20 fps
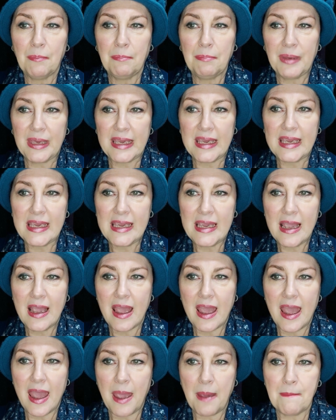B,
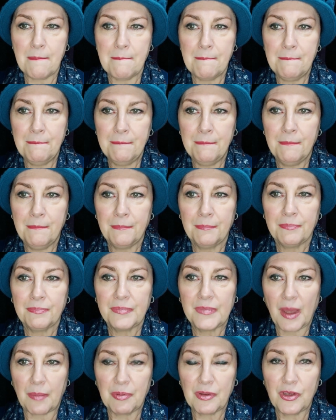M,
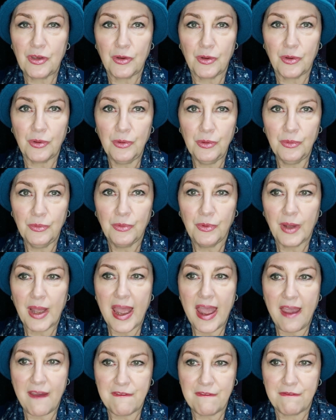W,
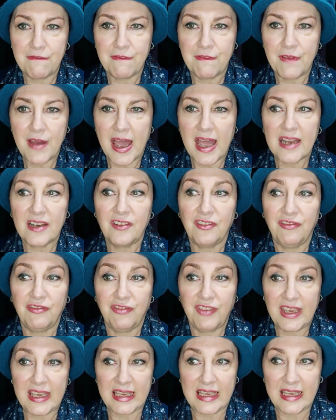F, and
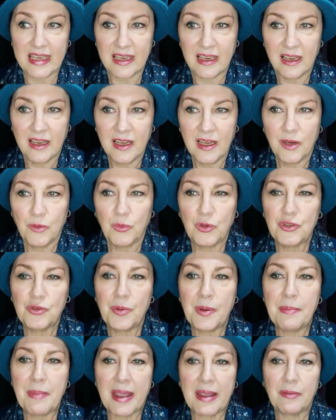V, which
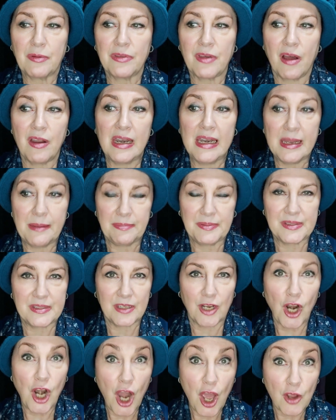we make with our lips
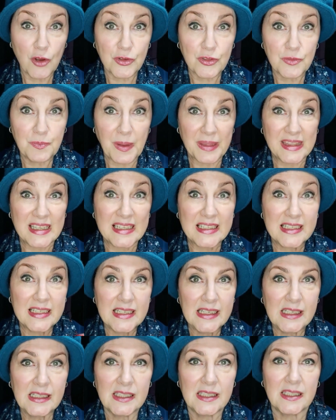closed, but the
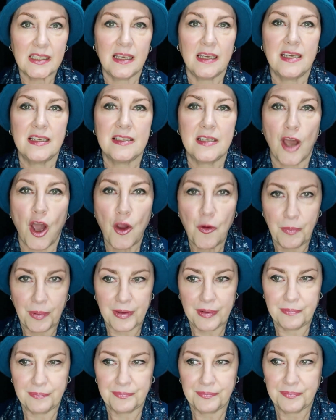teeth is
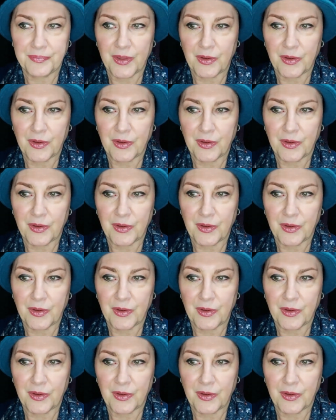open.